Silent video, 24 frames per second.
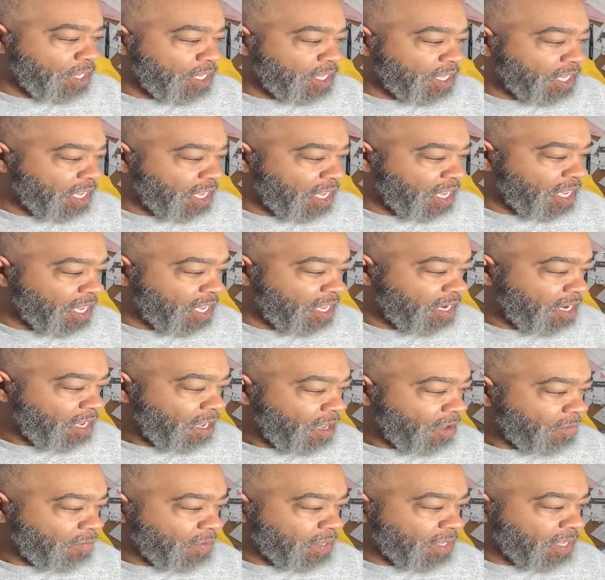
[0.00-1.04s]
can
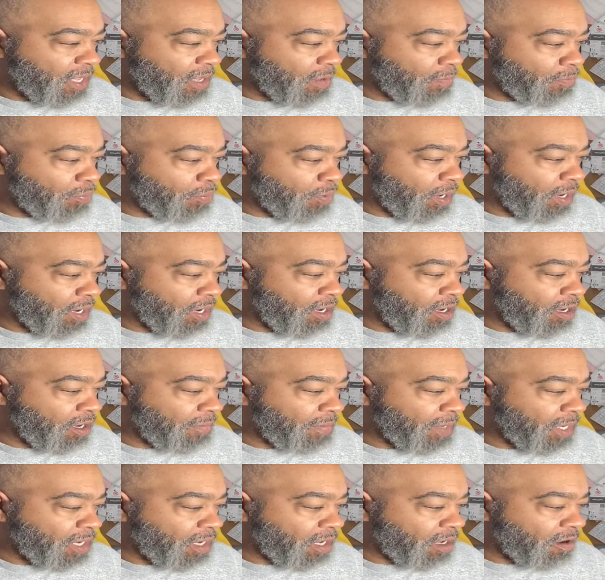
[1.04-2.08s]
begin praying. Here, let
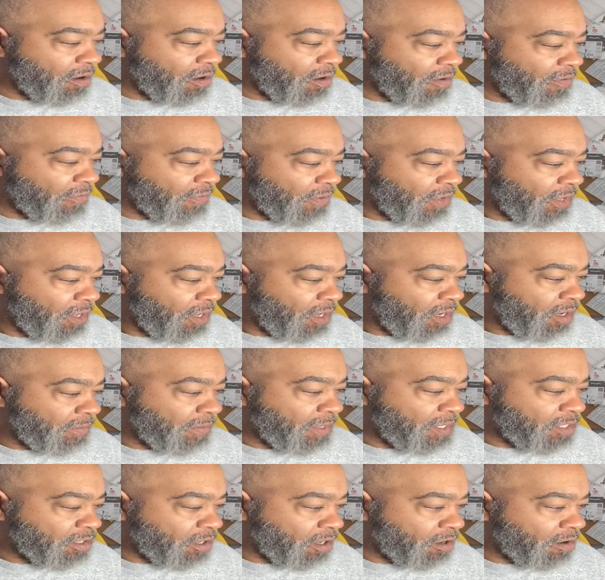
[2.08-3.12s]
me cut off, let me
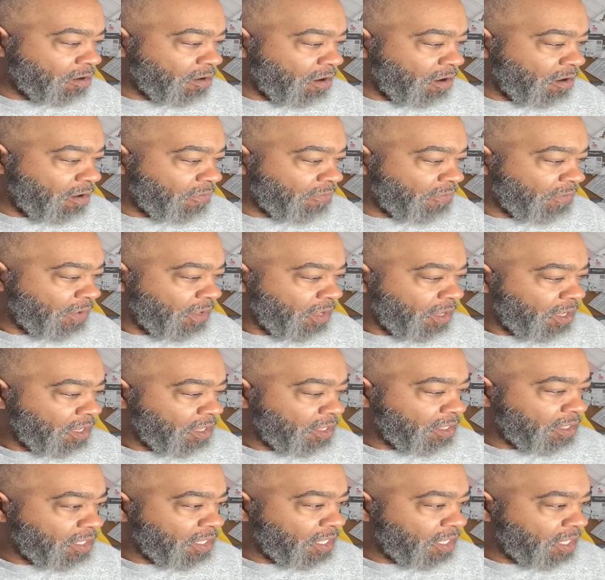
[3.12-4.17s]
turn off
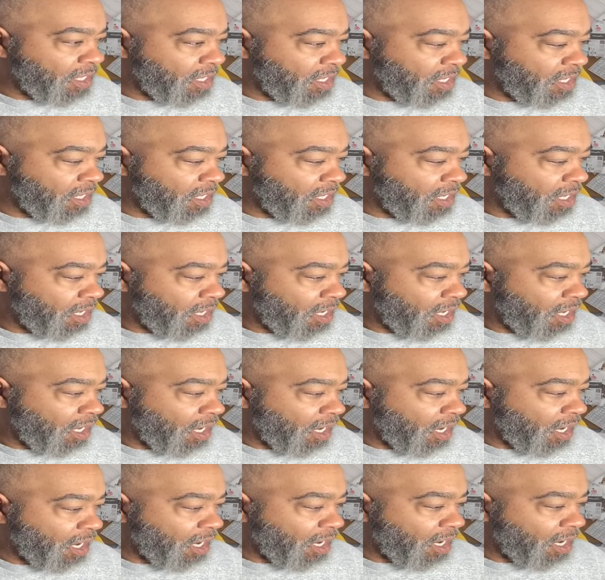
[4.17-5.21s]
the
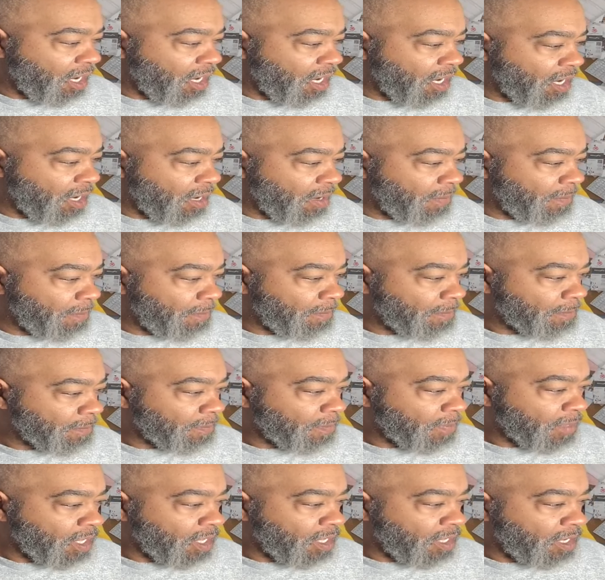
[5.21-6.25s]
um,
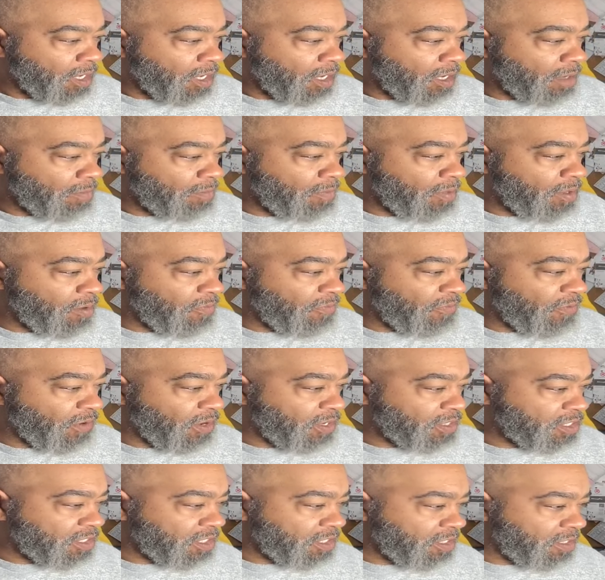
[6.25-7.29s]
uh, mute
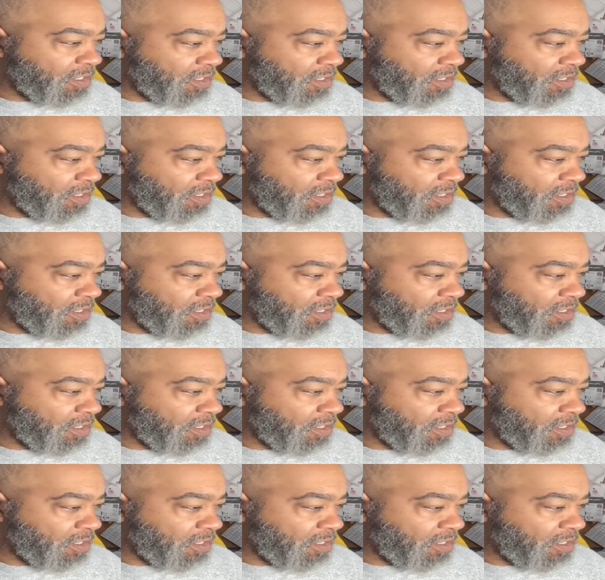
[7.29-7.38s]
function.